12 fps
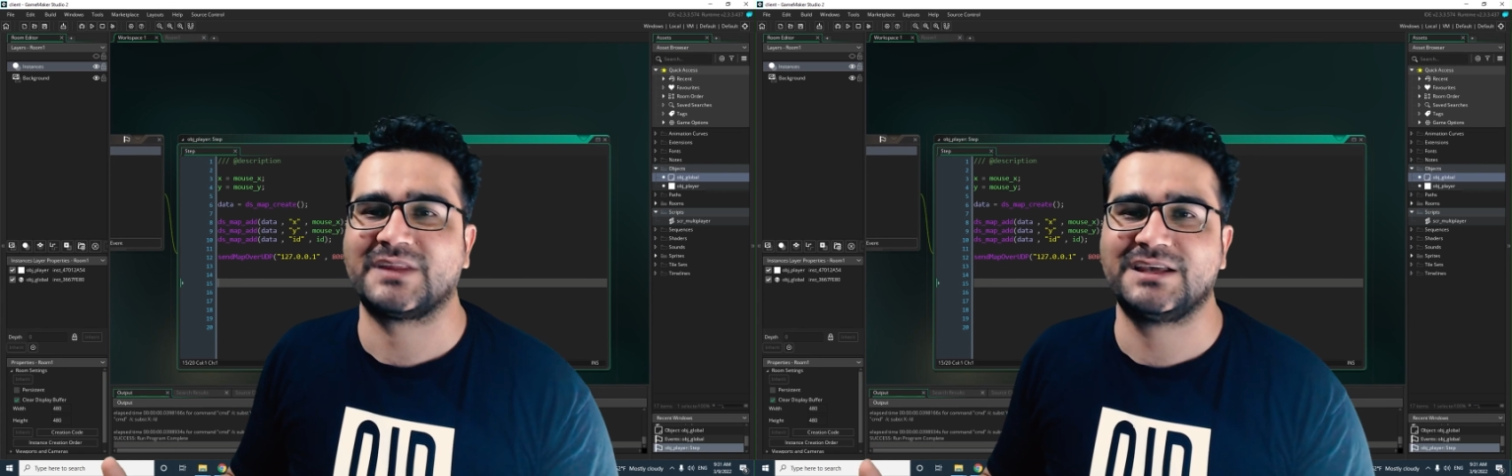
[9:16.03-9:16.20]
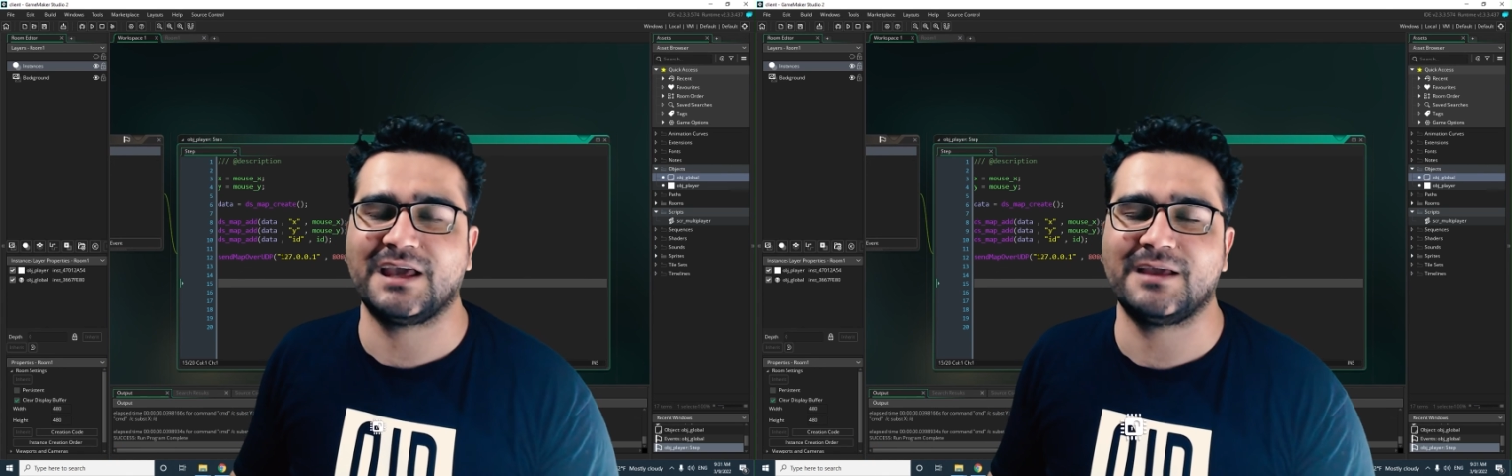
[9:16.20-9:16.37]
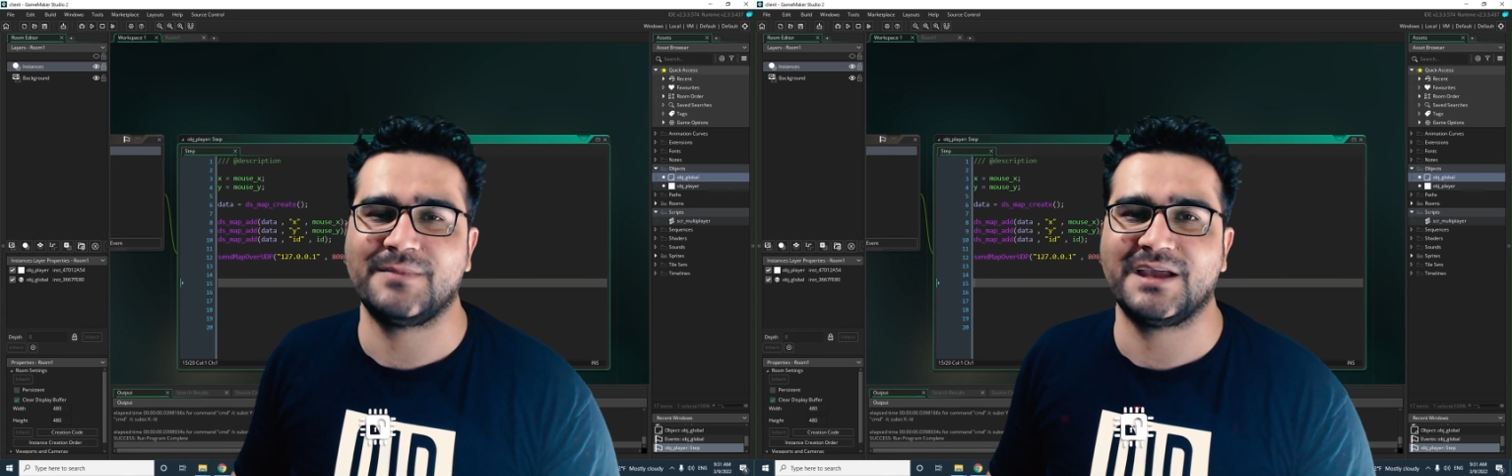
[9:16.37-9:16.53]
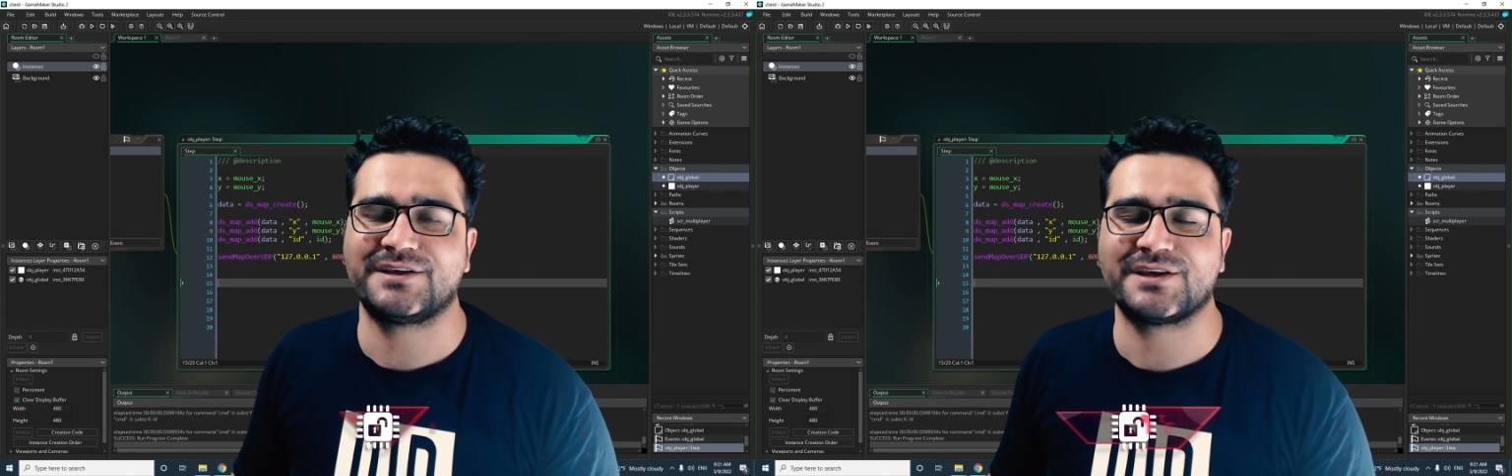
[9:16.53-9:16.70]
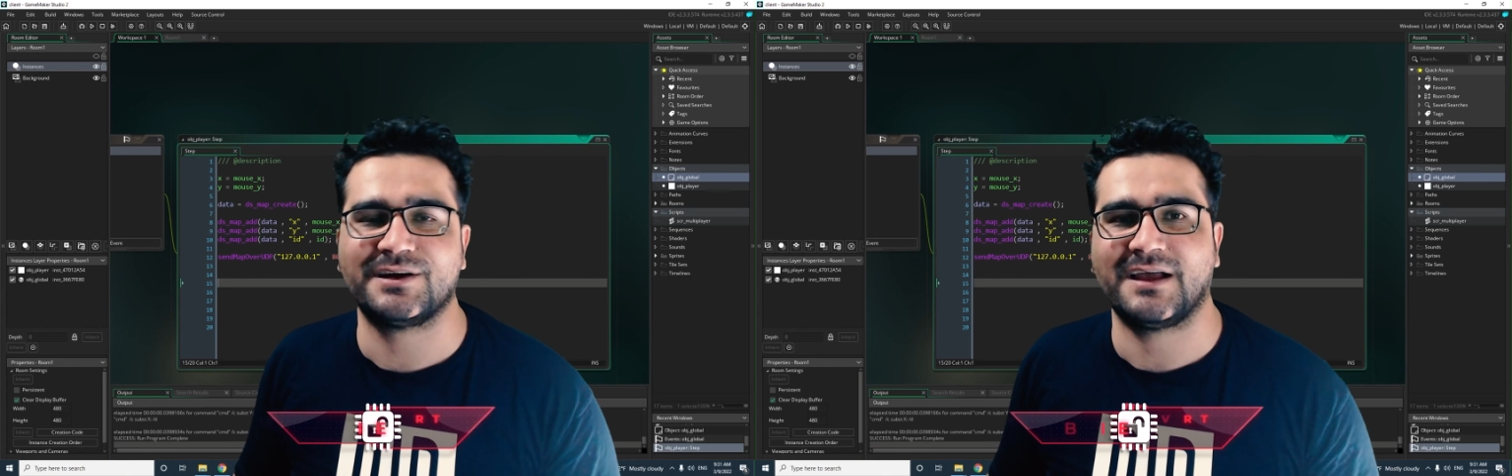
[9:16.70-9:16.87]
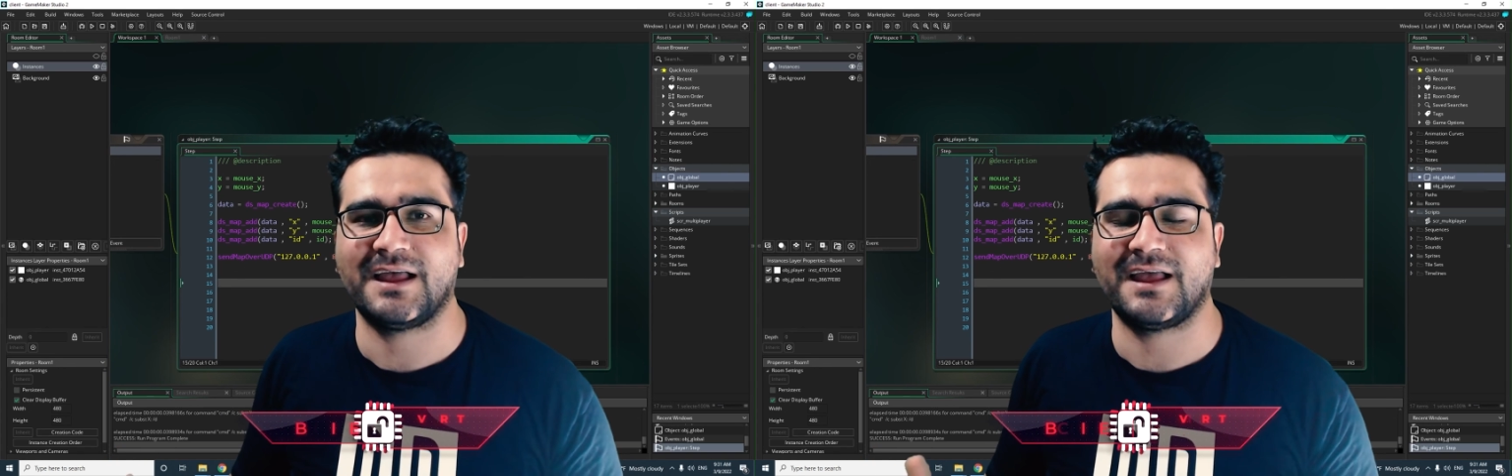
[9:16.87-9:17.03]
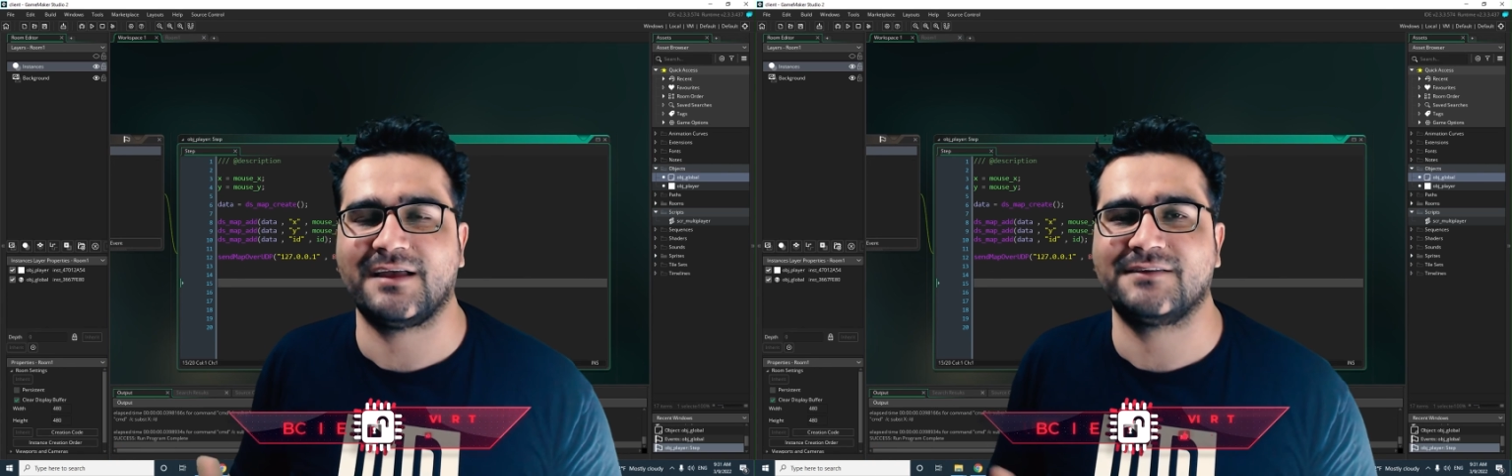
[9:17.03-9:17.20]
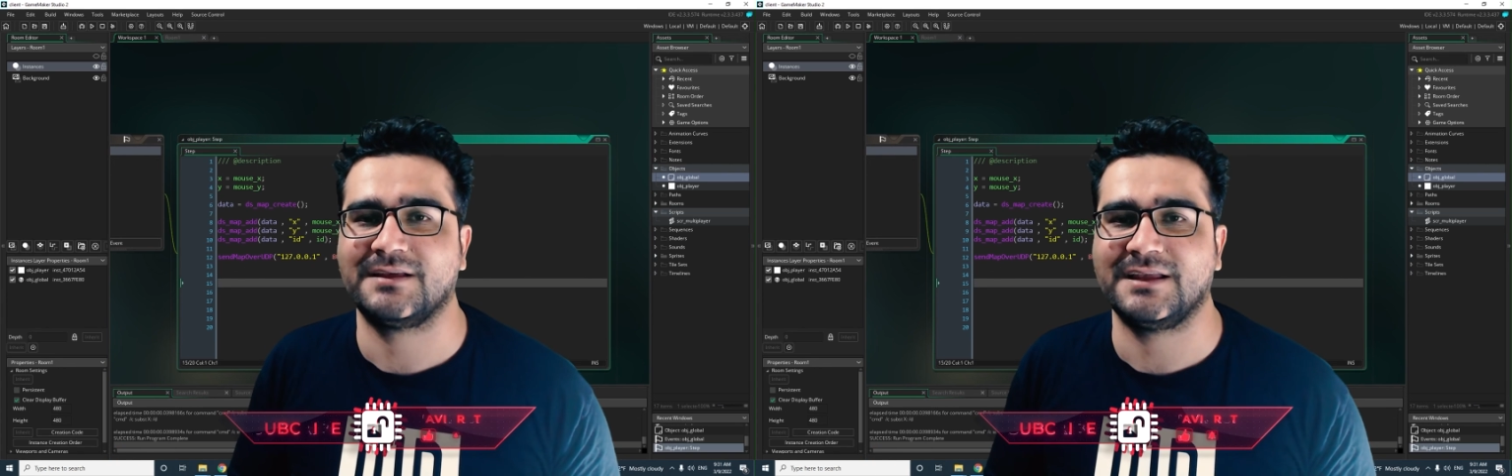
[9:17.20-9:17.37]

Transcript: game maker and